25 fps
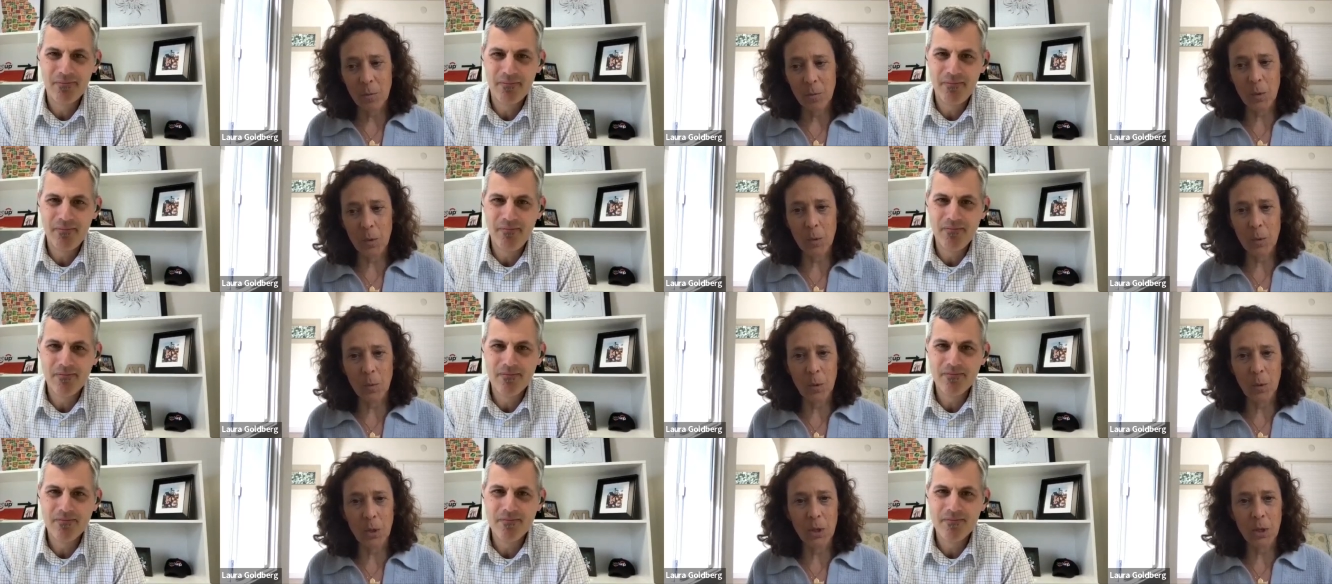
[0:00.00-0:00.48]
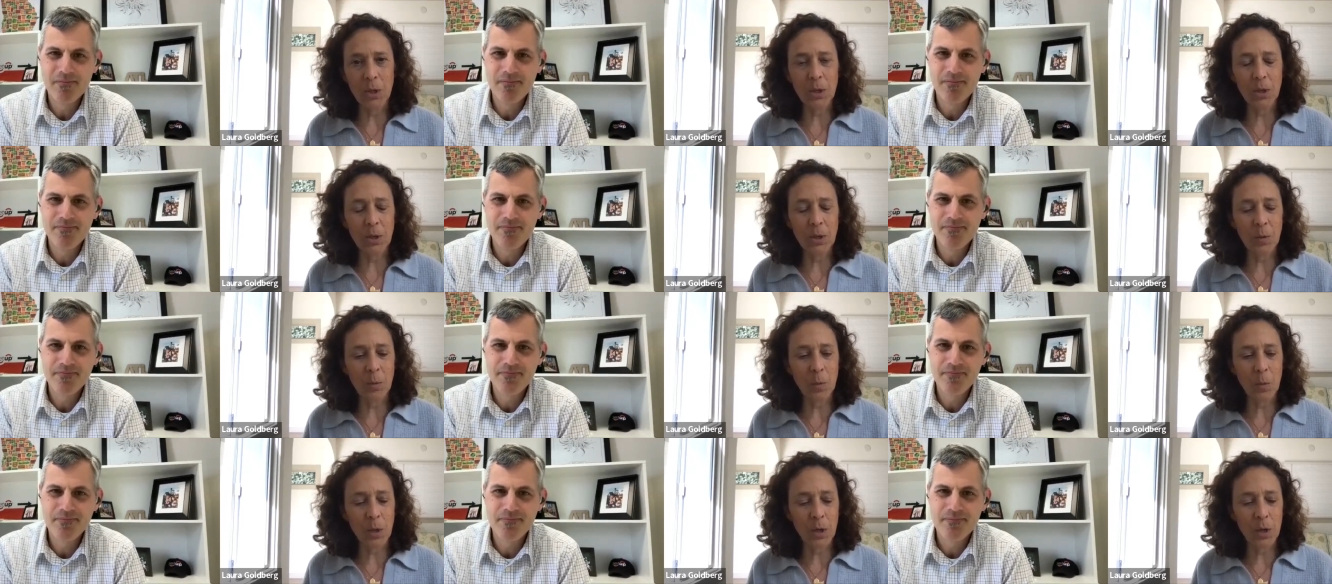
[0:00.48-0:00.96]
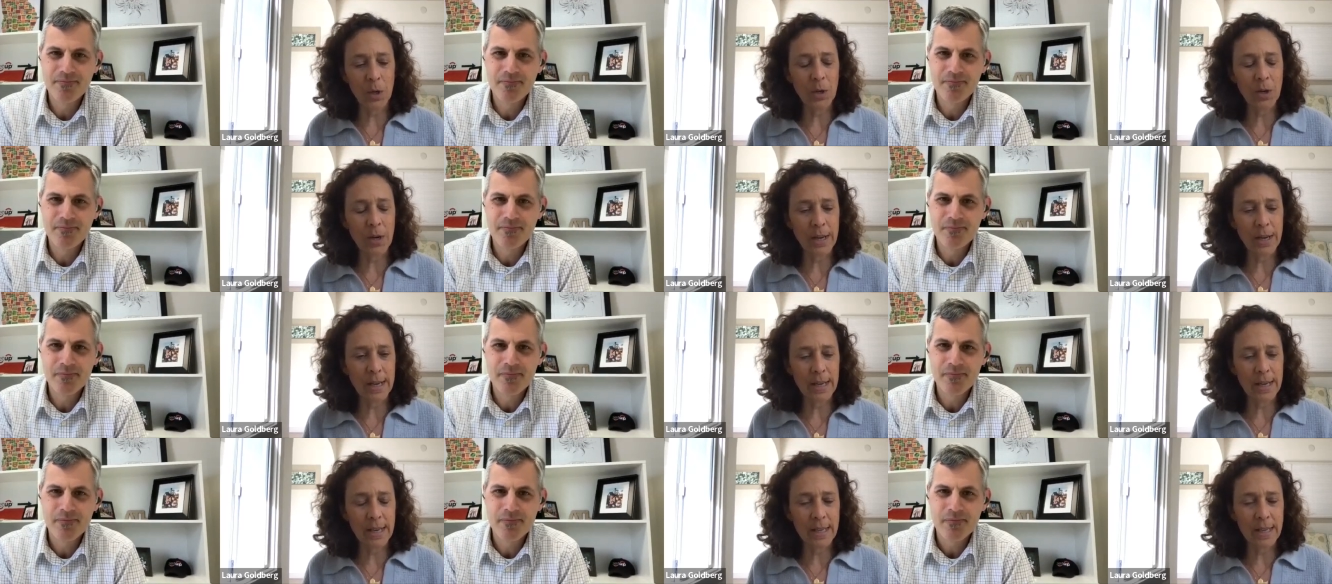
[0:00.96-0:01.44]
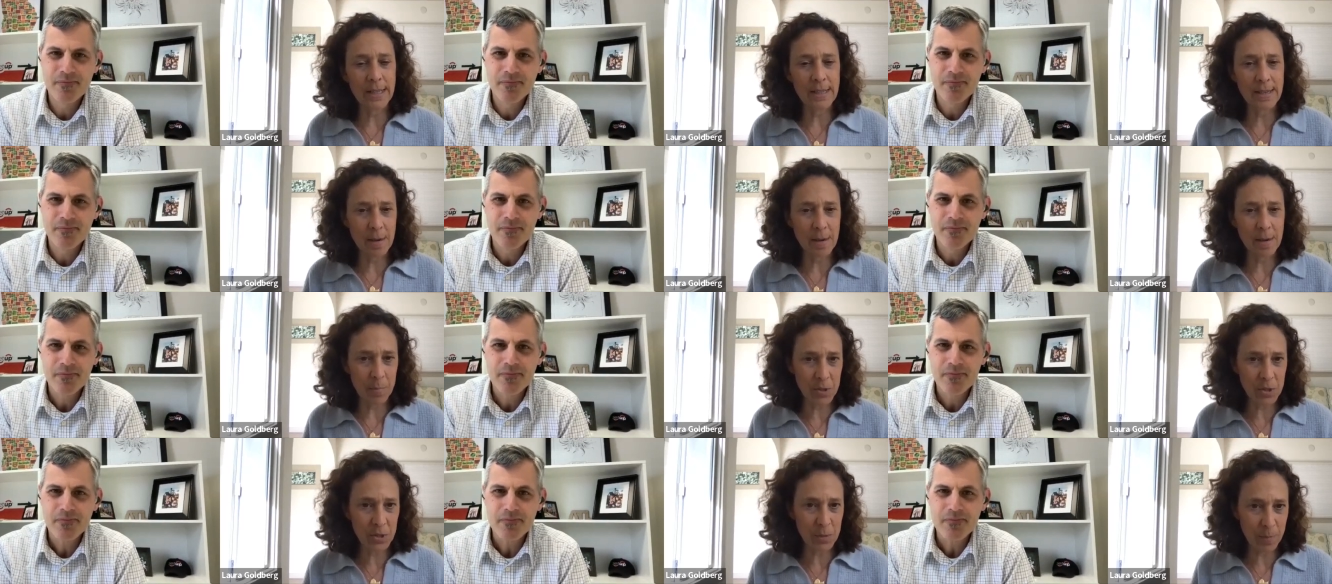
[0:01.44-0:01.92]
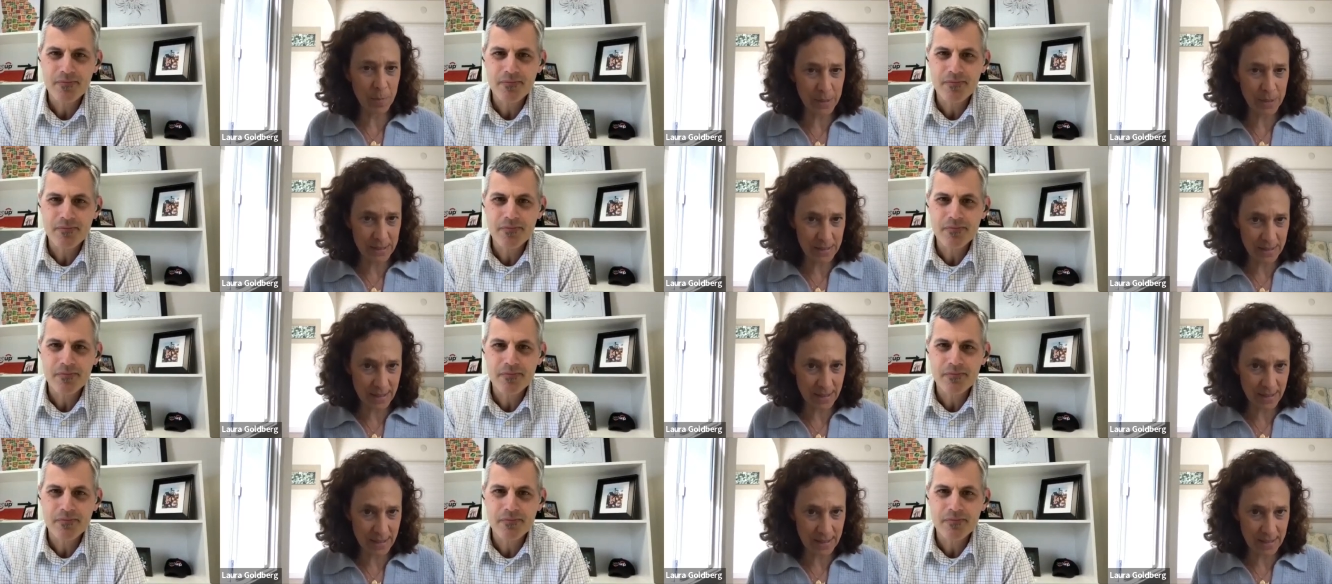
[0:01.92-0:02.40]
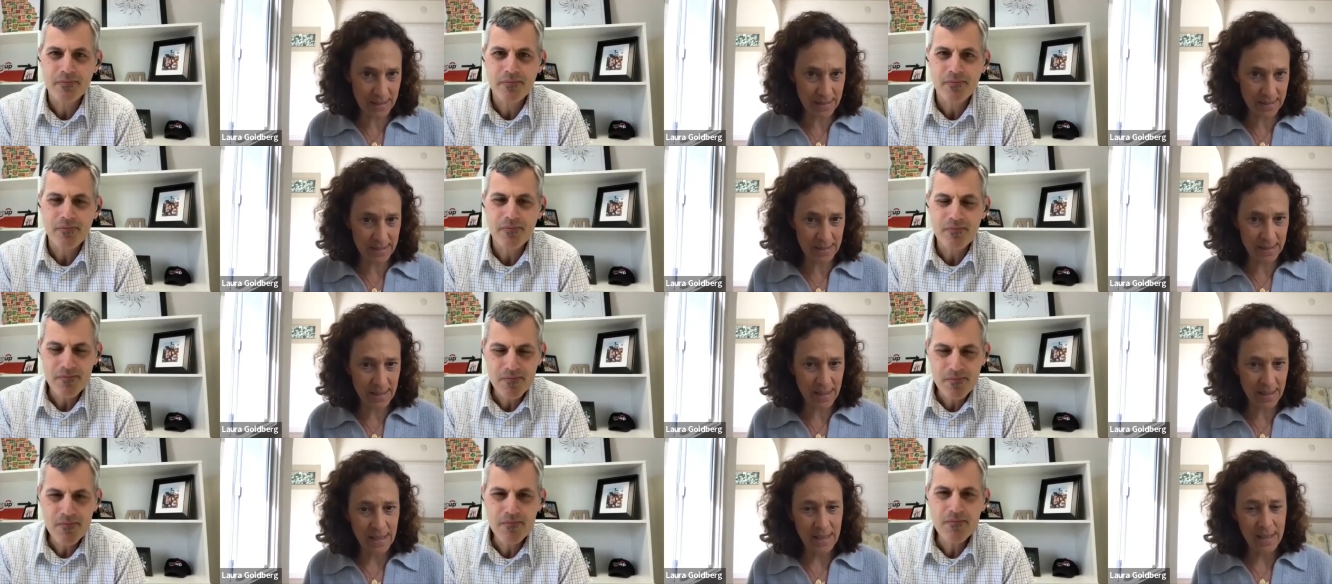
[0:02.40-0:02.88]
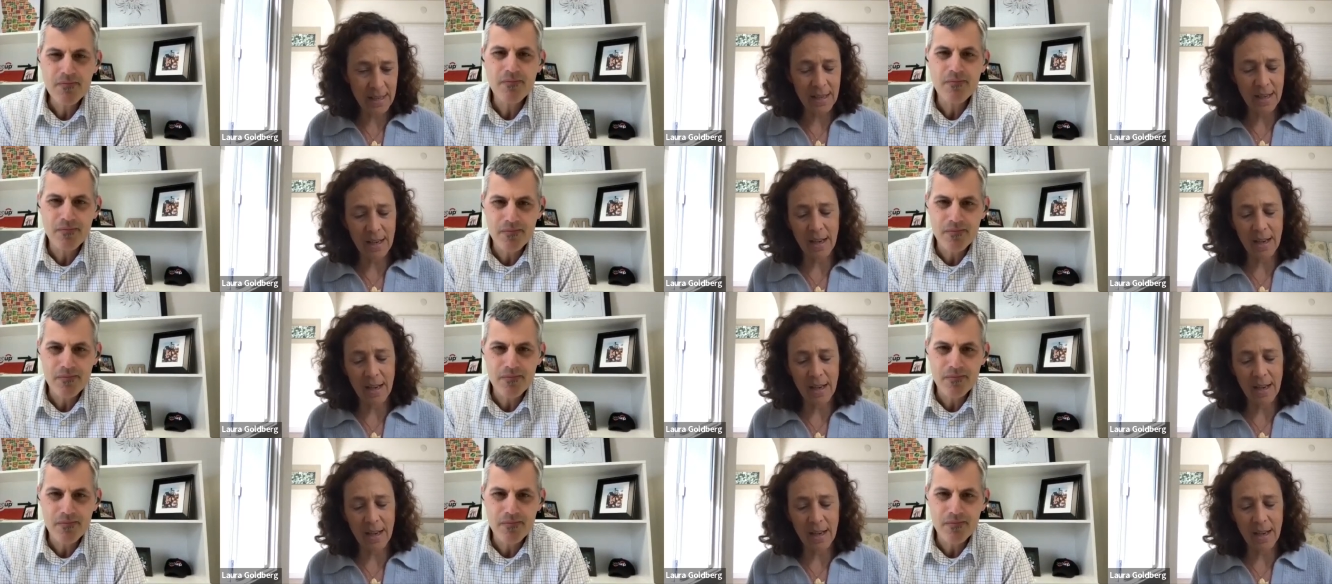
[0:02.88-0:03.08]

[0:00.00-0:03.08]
Speaker 1: we're, we're a numbers business,